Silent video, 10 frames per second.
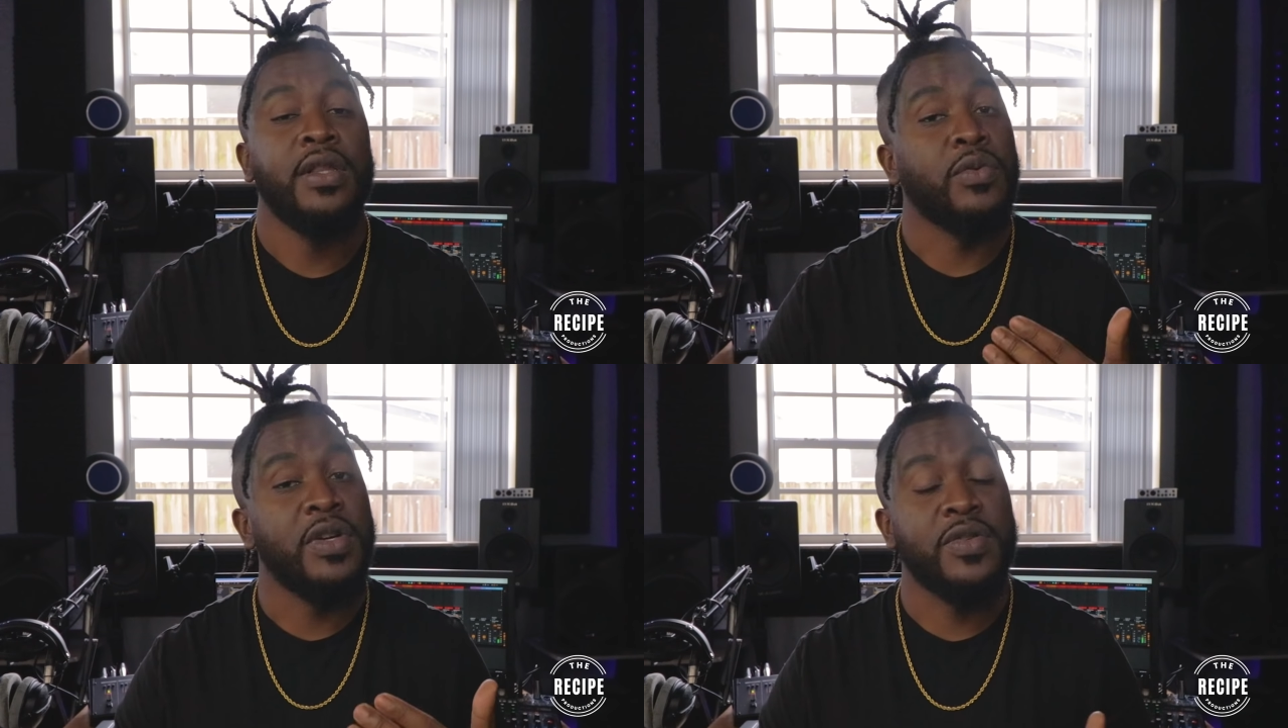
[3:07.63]

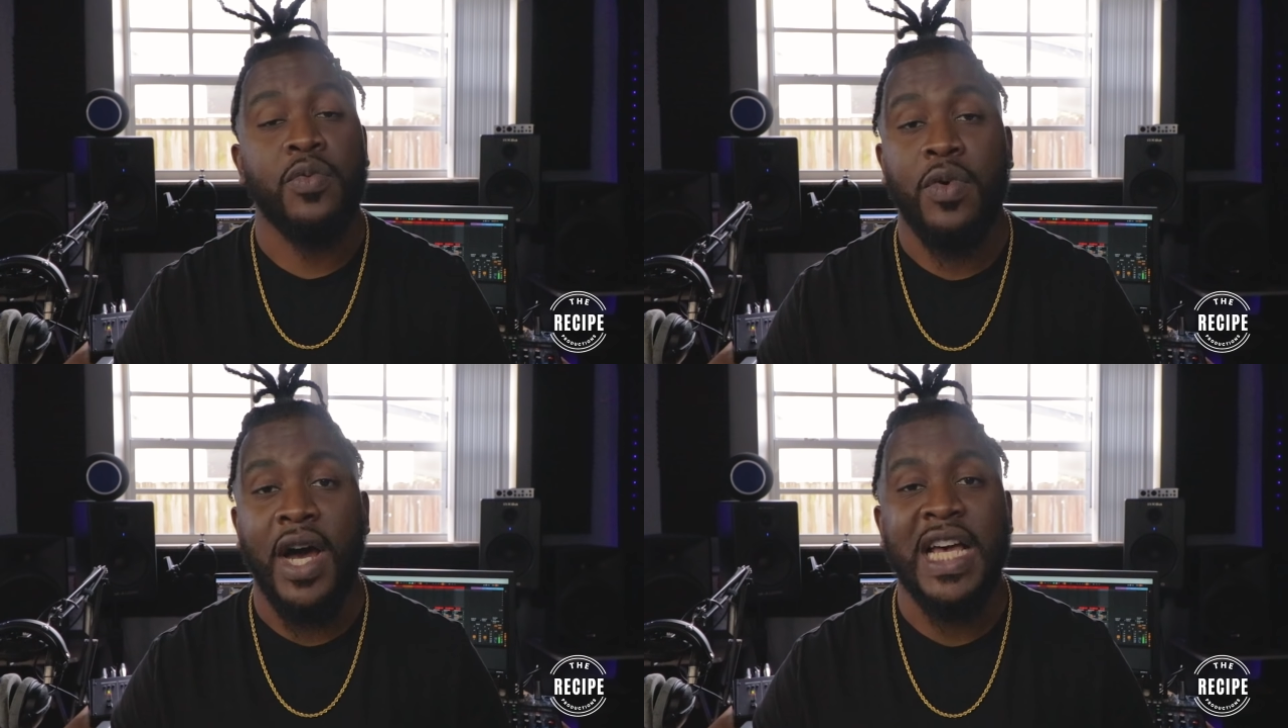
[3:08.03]
The
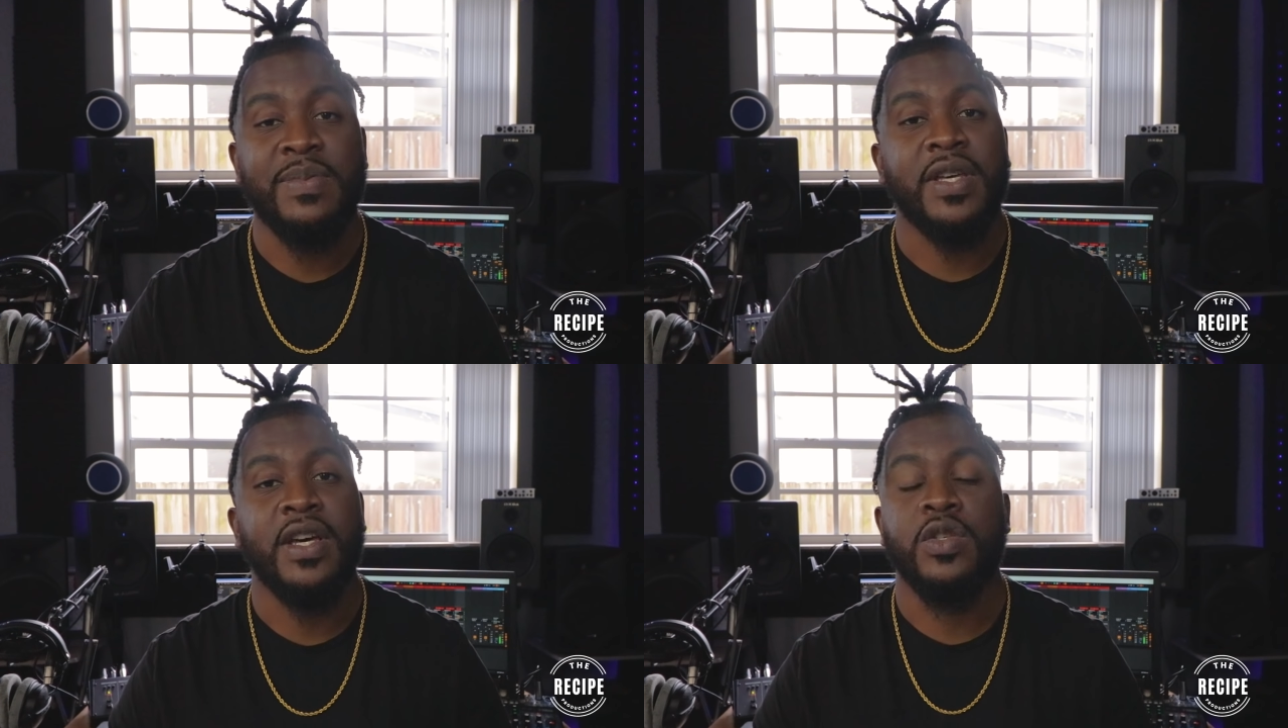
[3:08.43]
reason why is
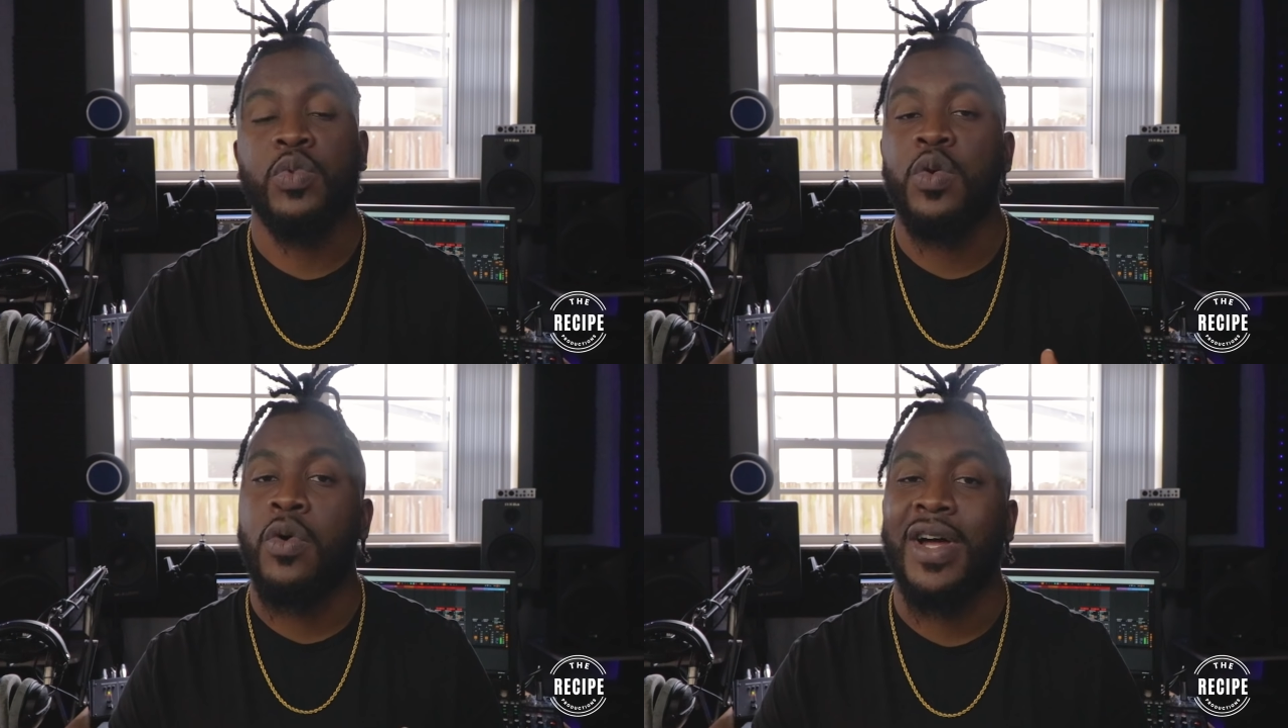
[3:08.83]
because
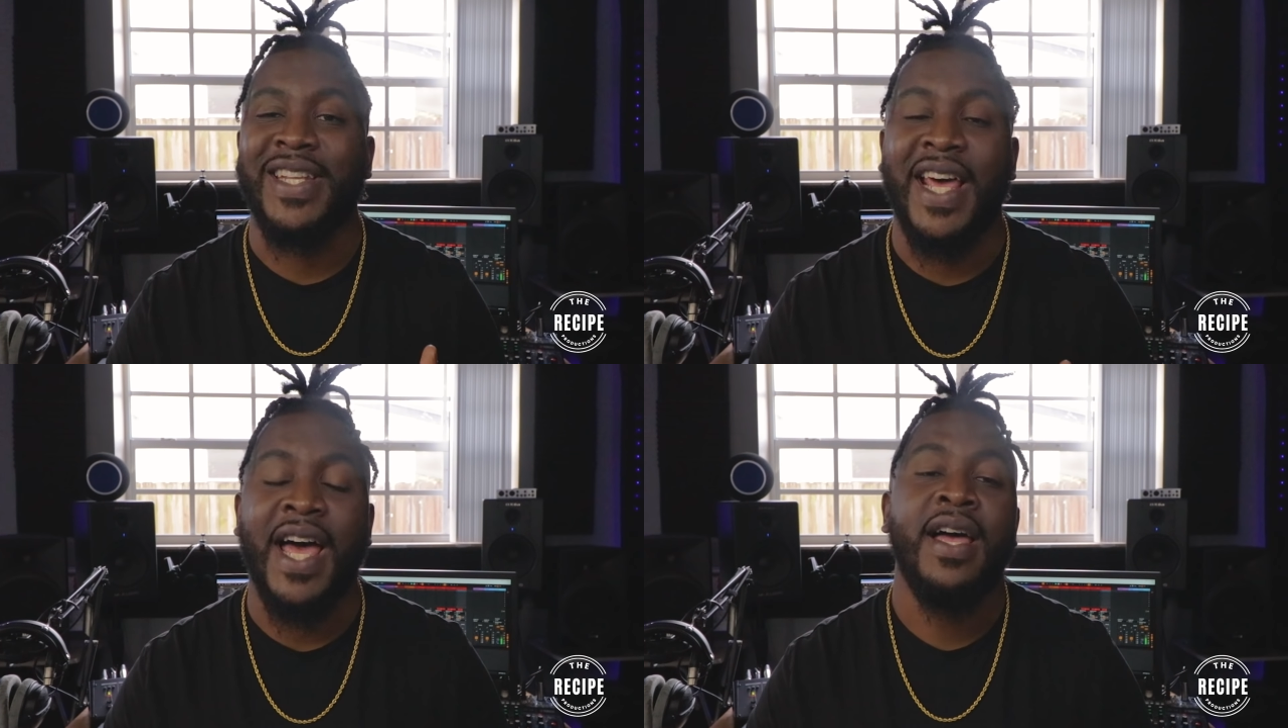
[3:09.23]
we want
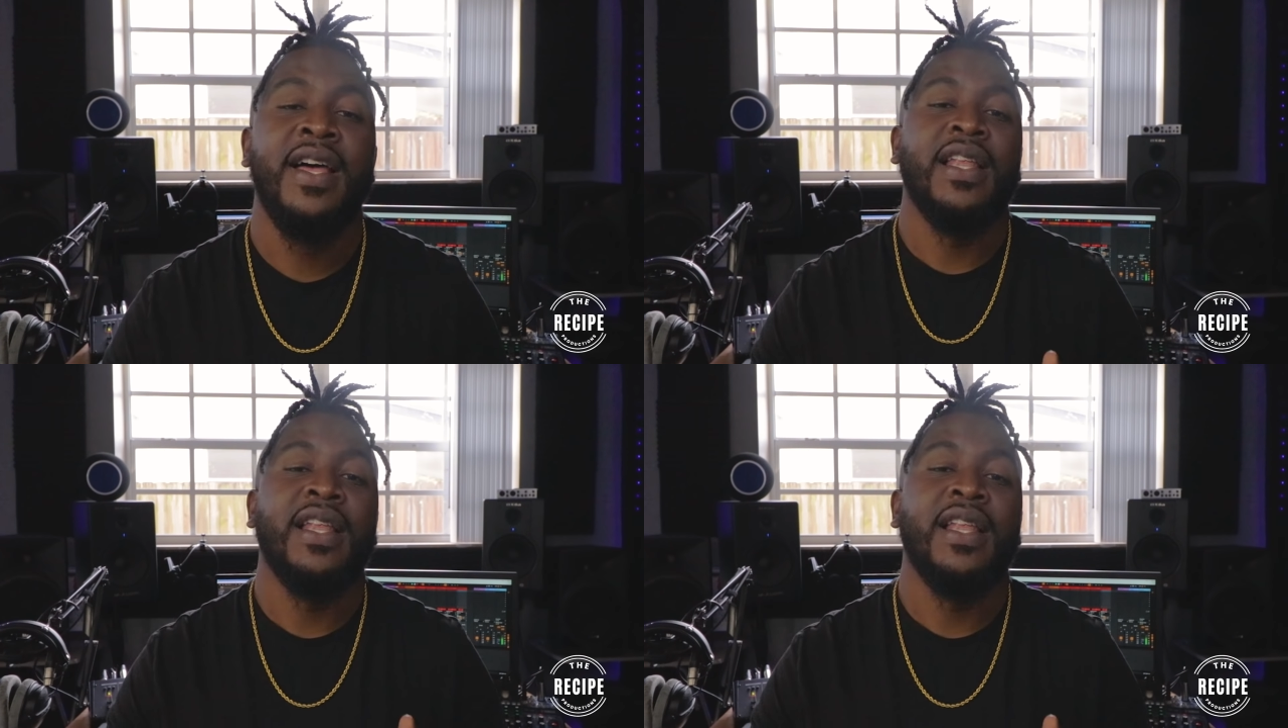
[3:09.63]
that